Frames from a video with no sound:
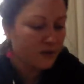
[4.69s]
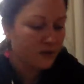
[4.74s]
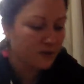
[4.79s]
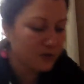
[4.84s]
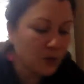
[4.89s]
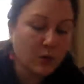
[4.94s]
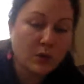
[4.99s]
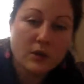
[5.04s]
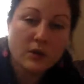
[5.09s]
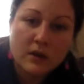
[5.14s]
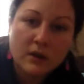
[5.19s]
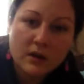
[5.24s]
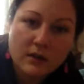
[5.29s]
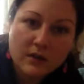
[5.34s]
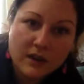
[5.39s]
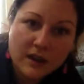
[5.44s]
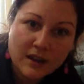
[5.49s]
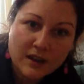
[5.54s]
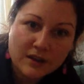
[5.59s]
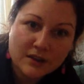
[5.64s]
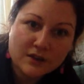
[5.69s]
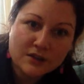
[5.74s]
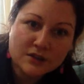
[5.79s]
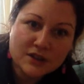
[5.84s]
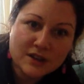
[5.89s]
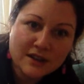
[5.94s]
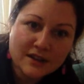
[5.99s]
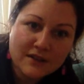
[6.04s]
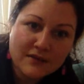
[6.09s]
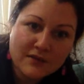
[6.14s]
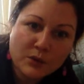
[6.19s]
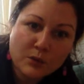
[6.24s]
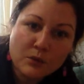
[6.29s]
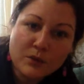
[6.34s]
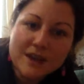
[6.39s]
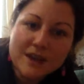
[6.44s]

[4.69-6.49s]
for the energy of the